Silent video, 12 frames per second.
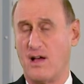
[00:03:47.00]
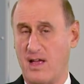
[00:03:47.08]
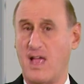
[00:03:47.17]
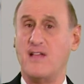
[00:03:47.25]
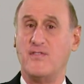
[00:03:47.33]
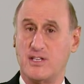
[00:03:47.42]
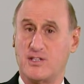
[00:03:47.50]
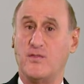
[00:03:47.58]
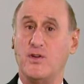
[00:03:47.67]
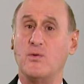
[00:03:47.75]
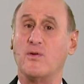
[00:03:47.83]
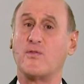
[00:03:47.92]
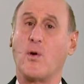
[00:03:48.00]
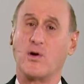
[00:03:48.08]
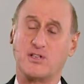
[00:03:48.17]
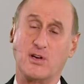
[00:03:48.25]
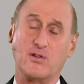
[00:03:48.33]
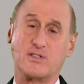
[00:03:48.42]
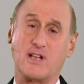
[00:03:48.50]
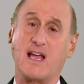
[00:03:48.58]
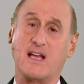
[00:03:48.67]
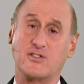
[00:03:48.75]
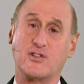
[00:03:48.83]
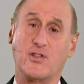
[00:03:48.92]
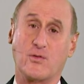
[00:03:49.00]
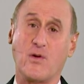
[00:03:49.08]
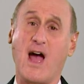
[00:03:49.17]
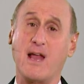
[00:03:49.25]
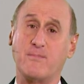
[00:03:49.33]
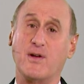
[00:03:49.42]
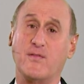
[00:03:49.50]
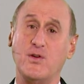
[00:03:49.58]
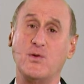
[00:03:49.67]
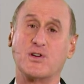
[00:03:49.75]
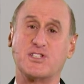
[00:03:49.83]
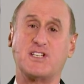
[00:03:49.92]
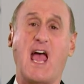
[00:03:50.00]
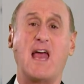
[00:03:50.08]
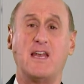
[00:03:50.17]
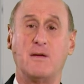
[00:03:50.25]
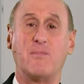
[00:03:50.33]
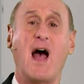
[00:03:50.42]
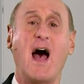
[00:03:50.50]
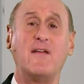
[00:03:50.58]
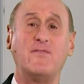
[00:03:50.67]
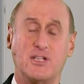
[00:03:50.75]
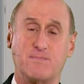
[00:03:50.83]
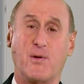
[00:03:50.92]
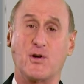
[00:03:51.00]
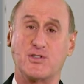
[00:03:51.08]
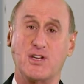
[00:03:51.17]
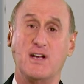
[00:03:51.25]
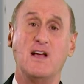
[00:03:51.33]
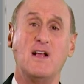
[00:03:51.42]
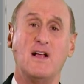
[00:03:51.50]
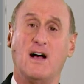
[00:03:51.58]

In this view, of course, it looks like it's to the right, but if you were standing behind this person,